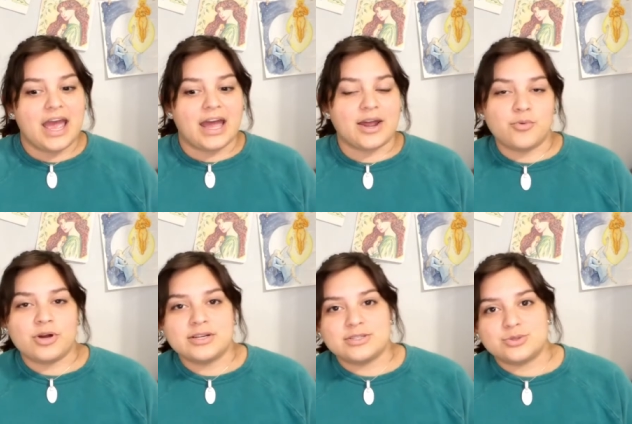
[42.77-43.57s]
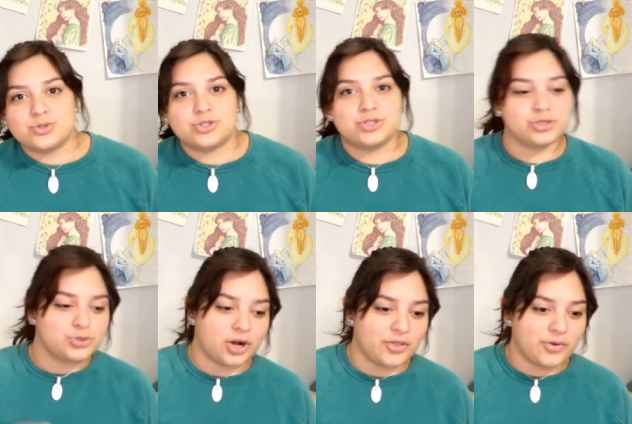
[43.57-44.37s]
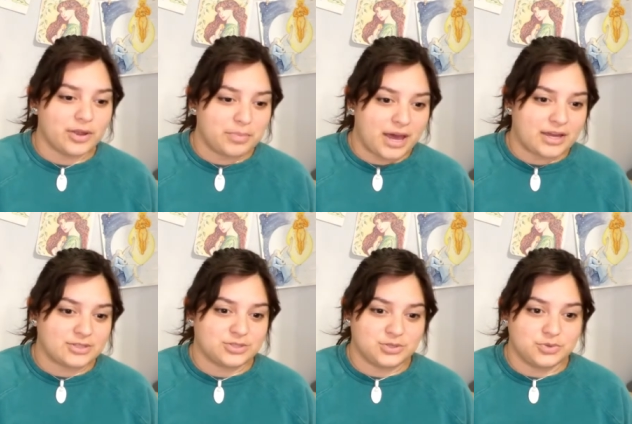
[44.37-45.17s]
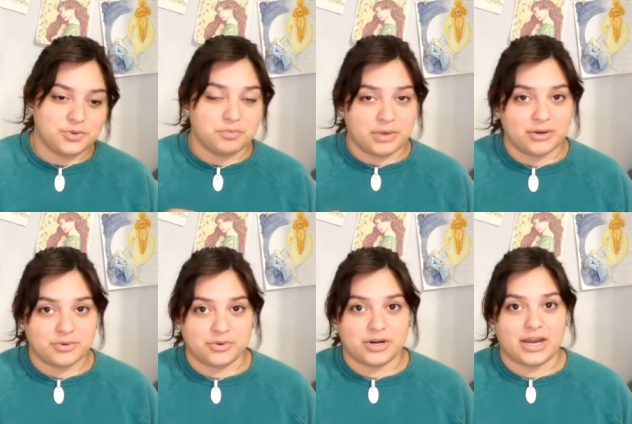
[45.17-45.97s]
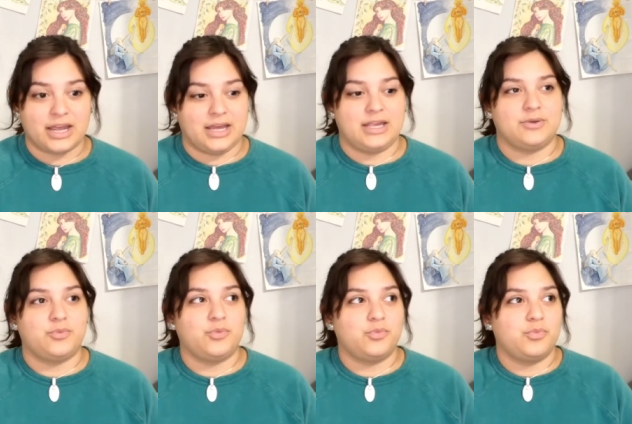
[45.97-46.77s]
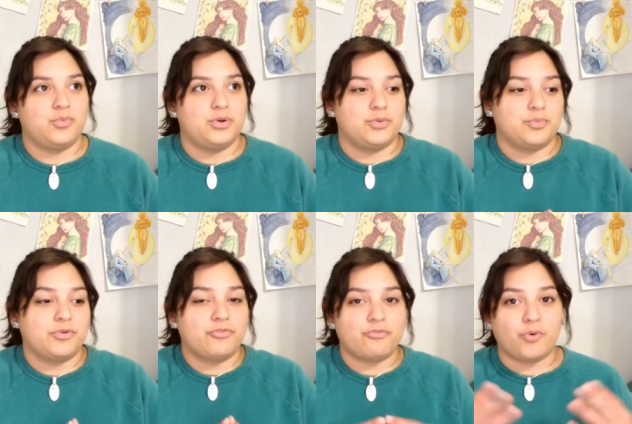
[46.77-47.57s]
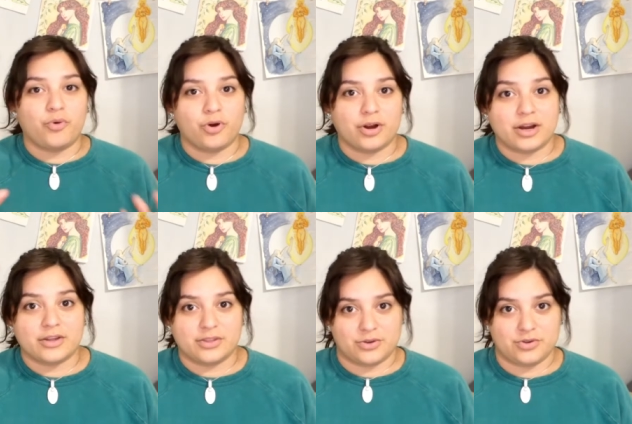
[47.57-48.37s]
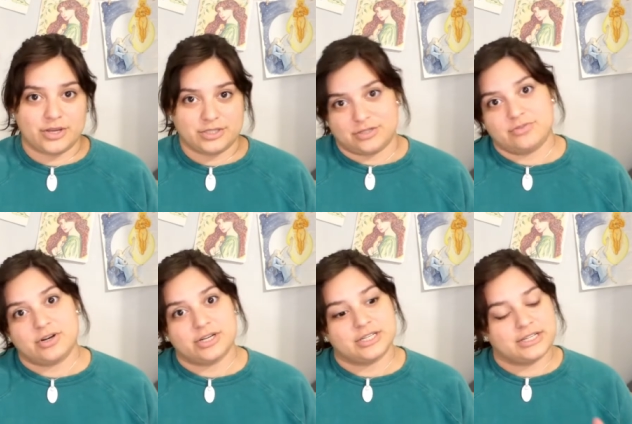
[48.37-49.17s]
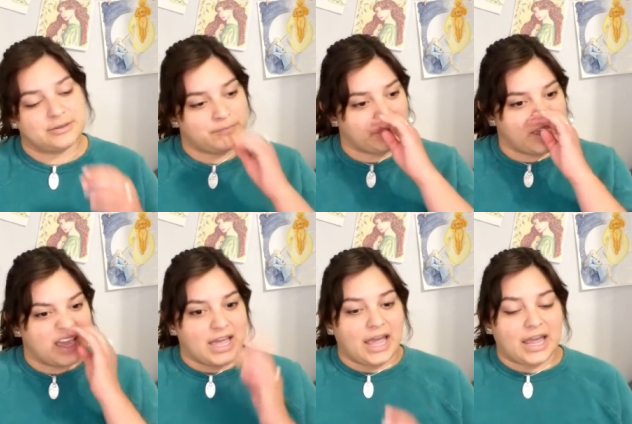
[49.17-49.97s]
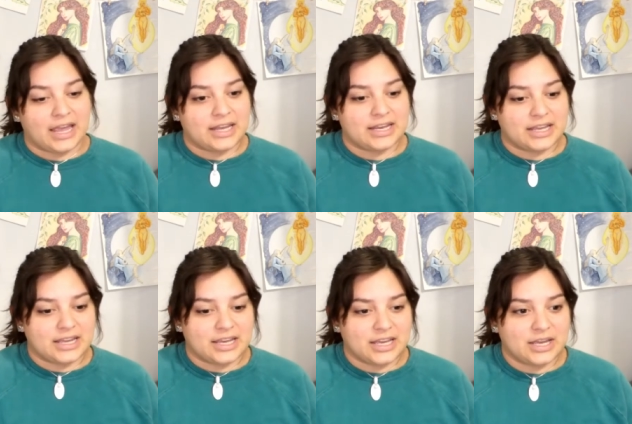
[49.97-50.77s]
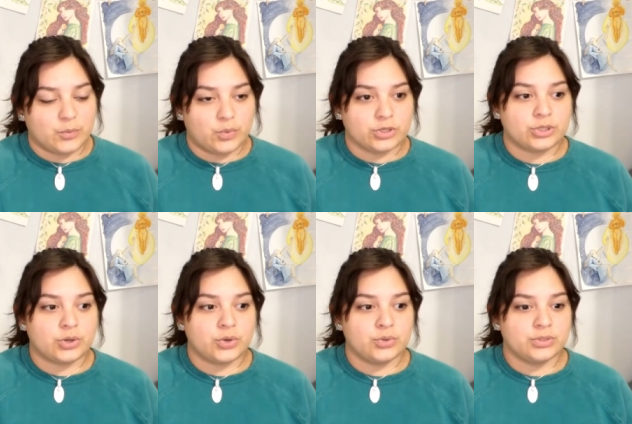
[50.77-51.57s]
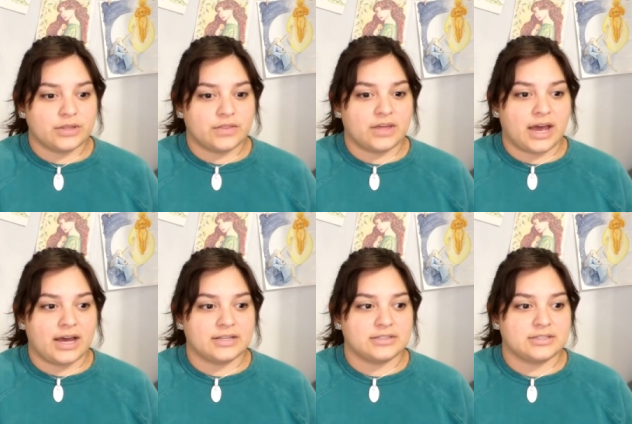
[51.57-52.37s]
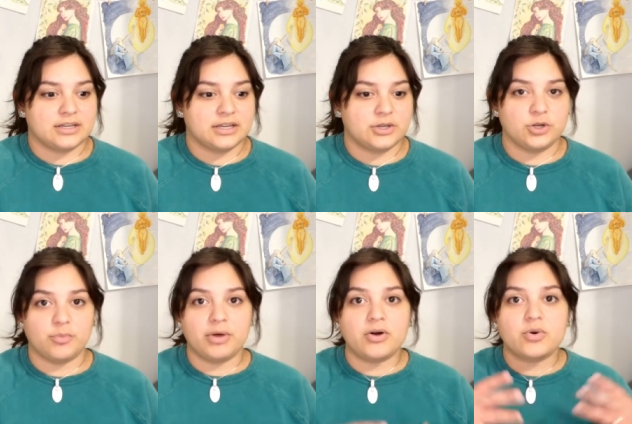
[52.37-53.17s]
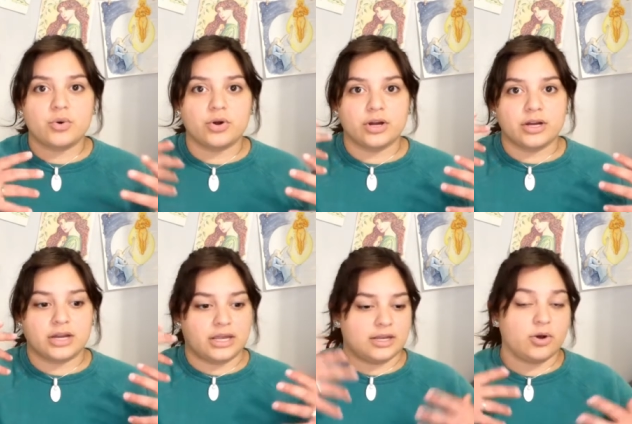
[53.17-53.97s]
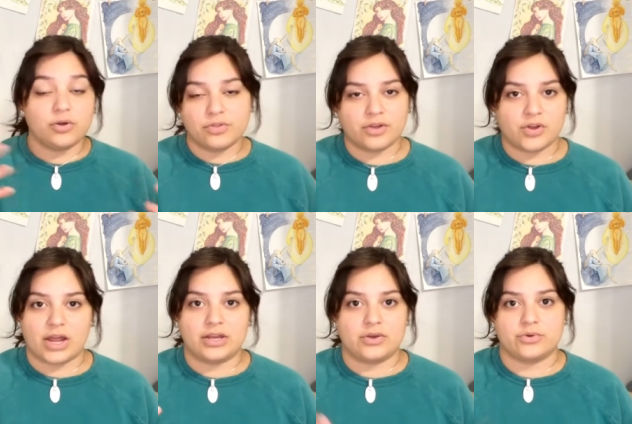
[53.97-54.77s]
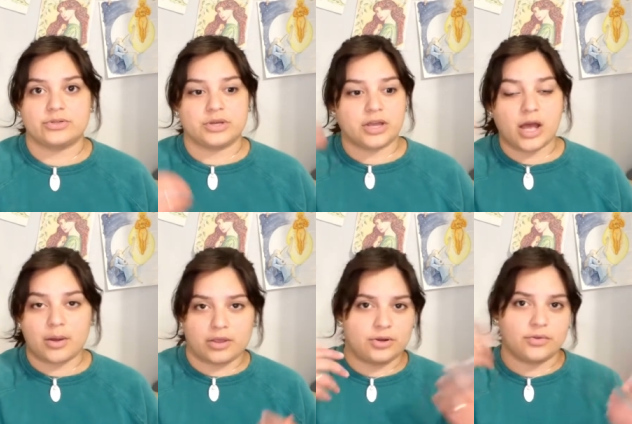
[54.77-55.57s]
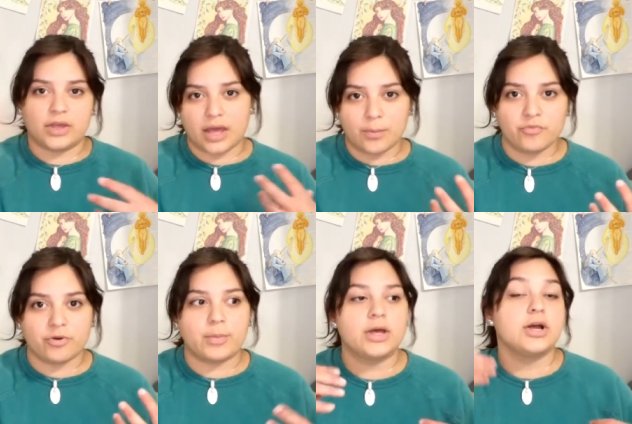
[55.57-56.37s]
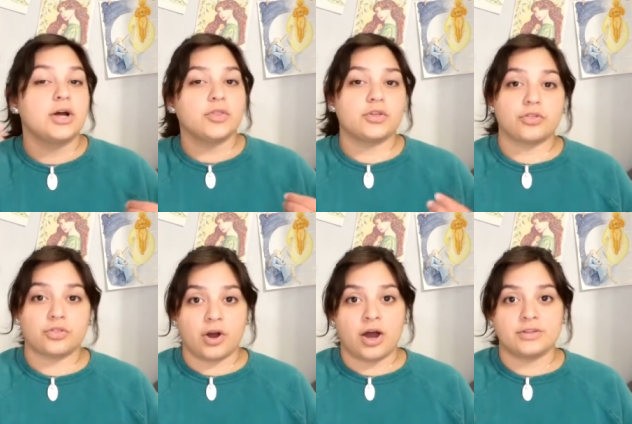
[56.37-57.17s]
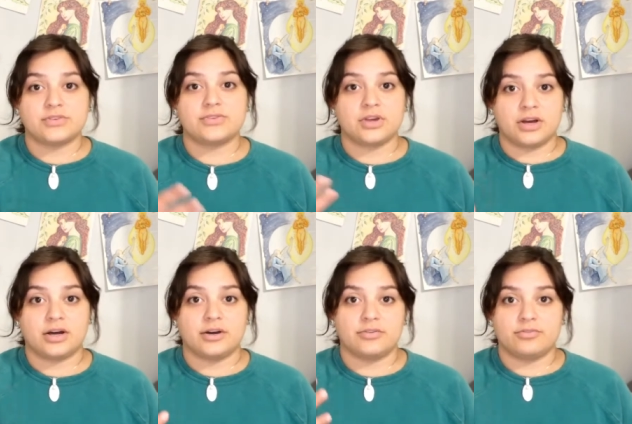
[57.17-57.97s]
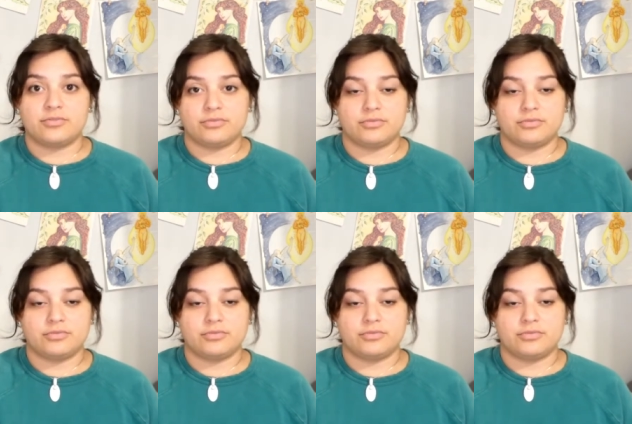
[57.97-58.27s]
And I wanted to shoot all the way back to Melkor and you know, before the creation of Arda. And we're told that you know Melkor and all the other Ainur's, come, you know, they come from the thoughts of